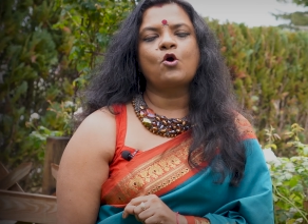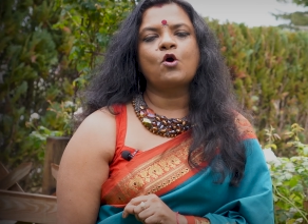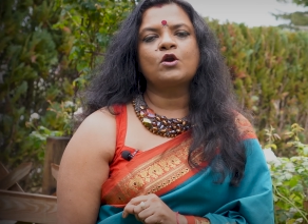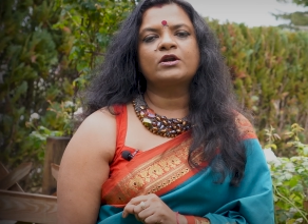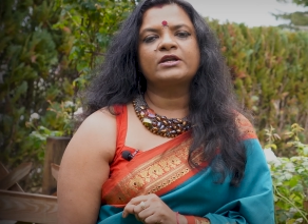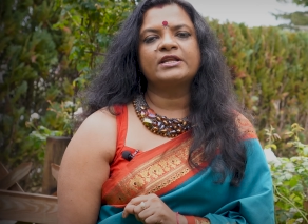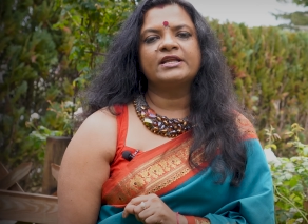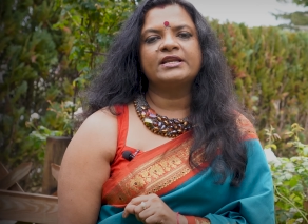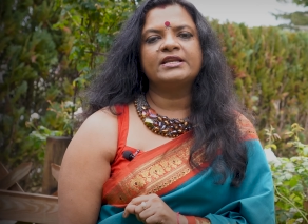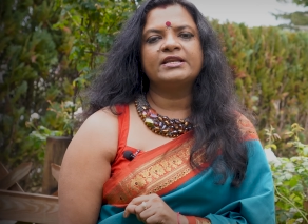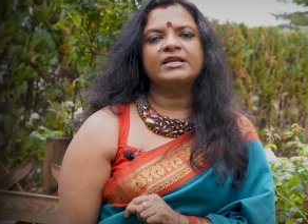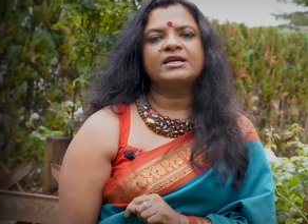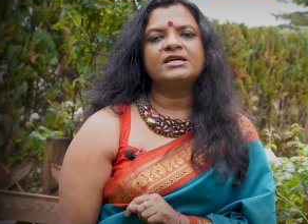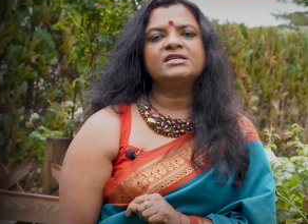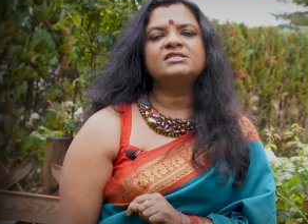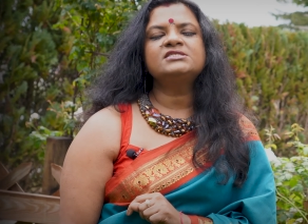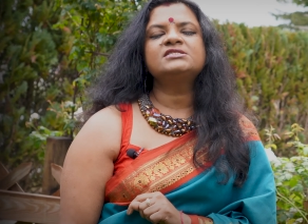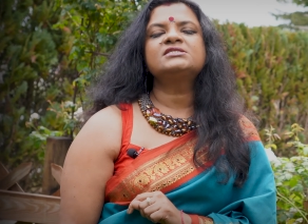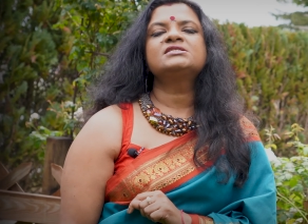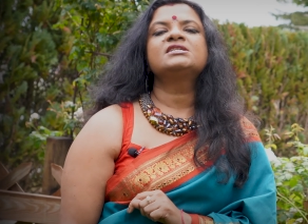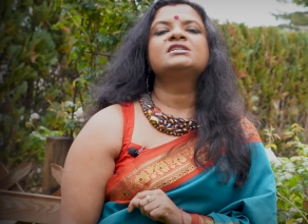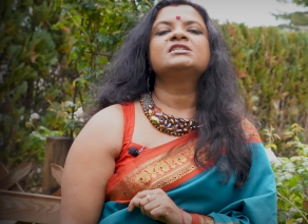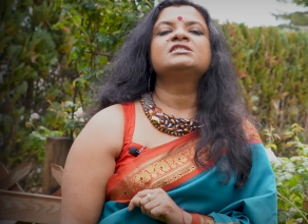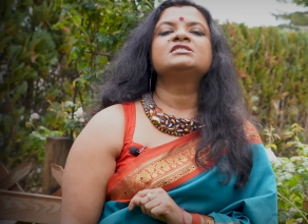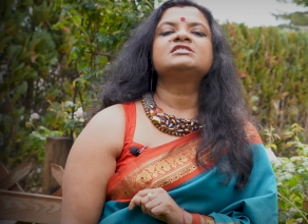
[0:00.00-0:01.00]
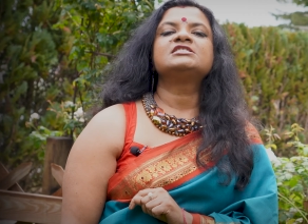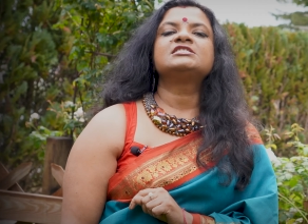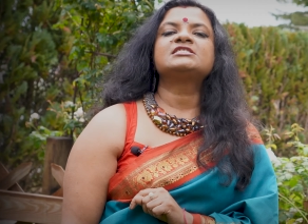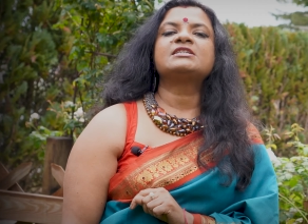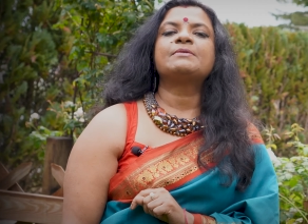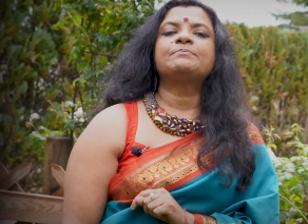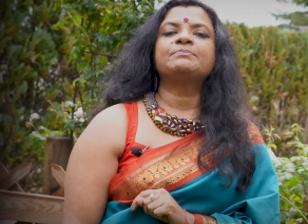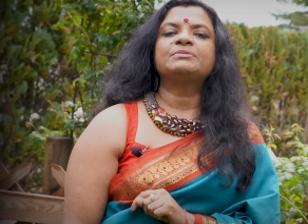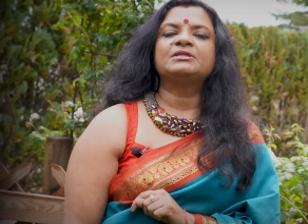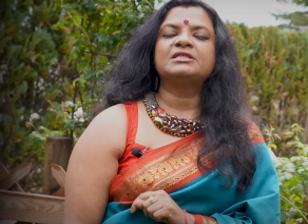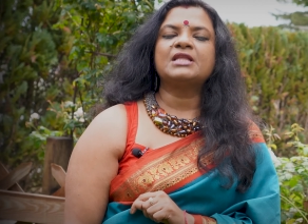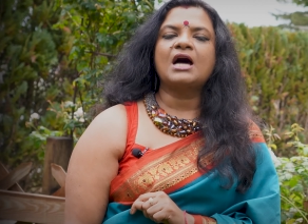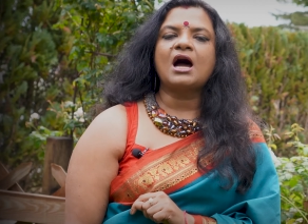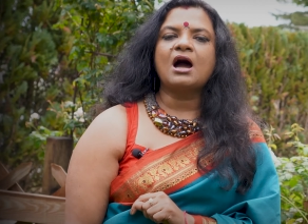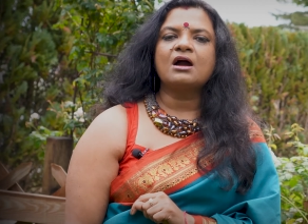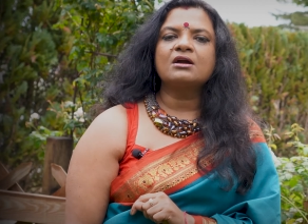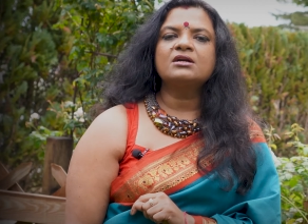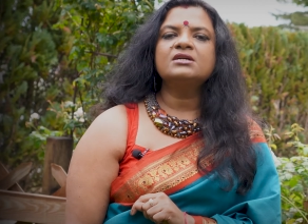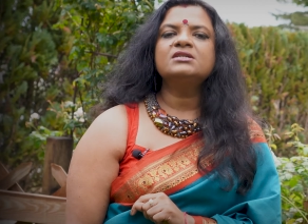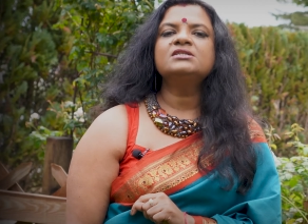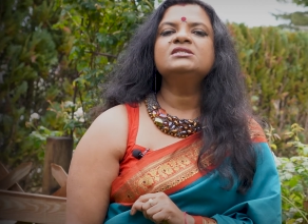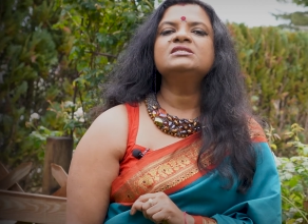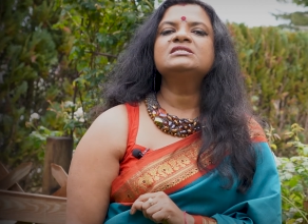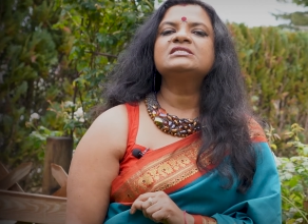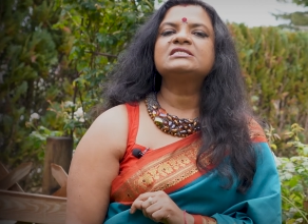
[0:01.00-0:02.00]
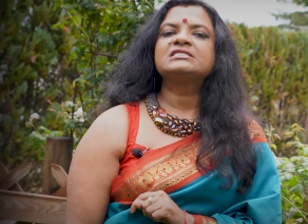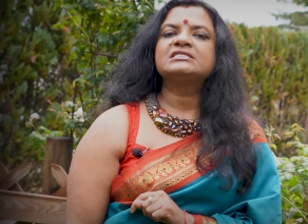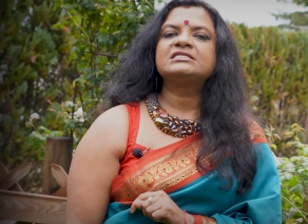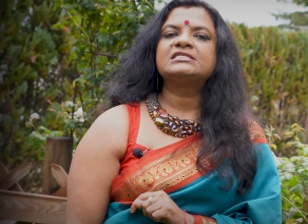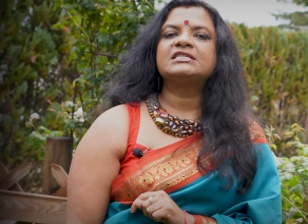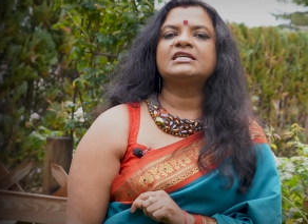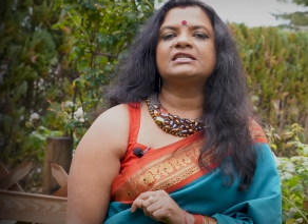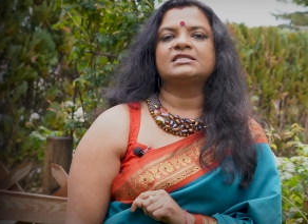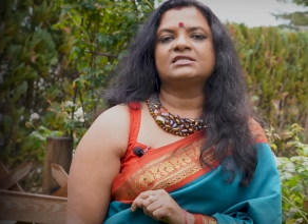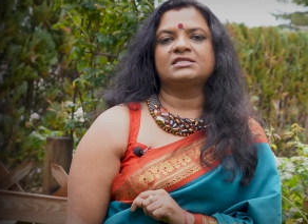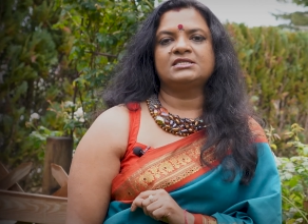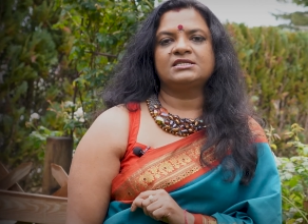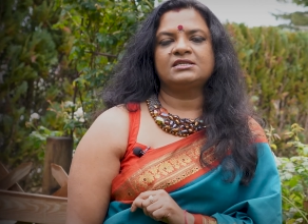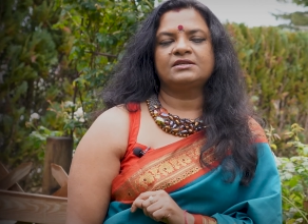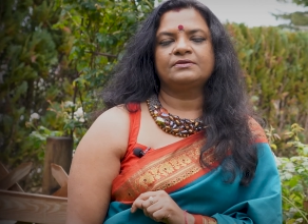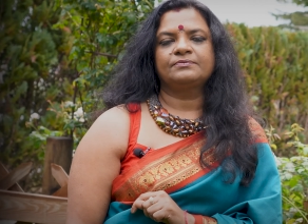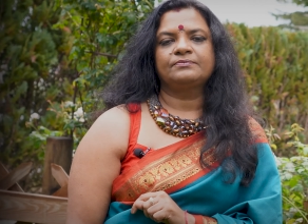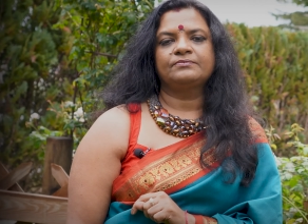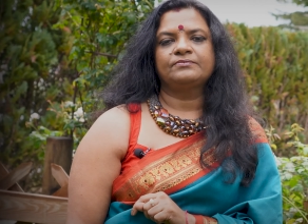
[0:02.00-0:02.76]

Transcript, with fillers: Kautilya's Saptang state?